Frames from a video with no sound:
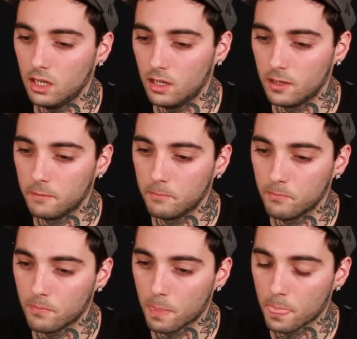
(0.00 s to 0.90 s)
I
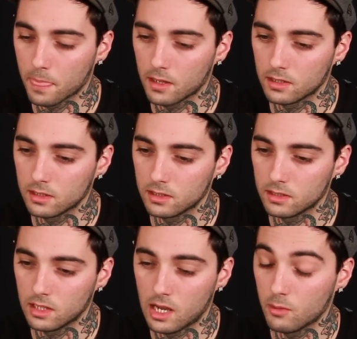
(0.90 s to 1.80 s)

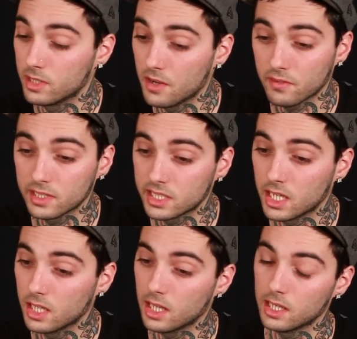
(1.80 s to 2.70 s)
would definitely
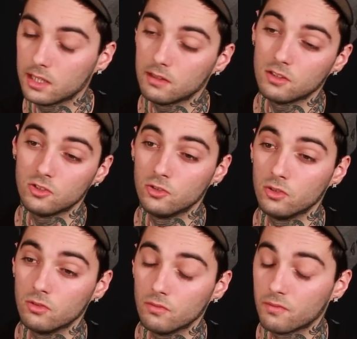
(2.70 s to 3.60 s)
say like
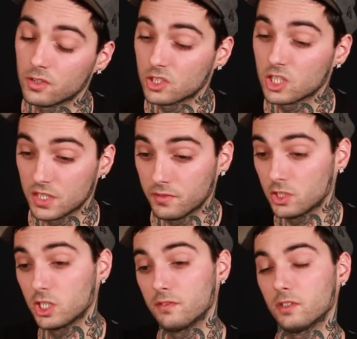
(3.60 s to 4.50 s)
you, for sure,
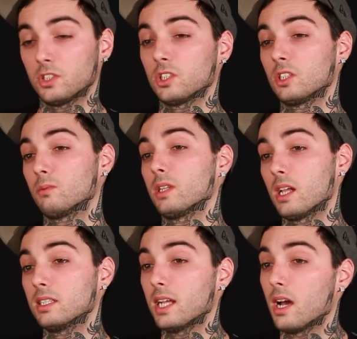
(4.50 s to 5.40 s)

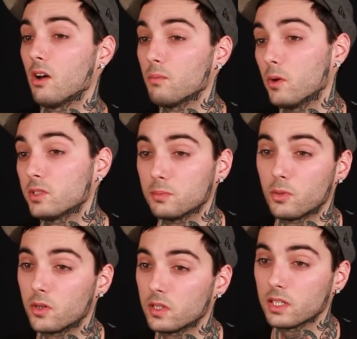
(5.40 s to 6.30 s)
without a doubt, most
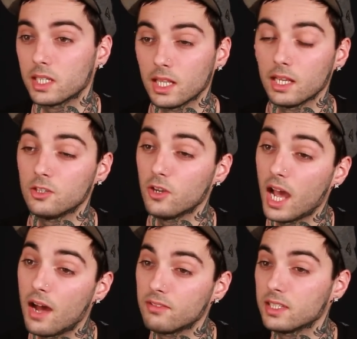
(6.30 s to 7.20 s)
importantly, like you
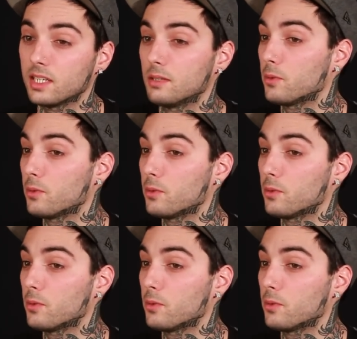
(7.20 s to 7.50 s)
have to get an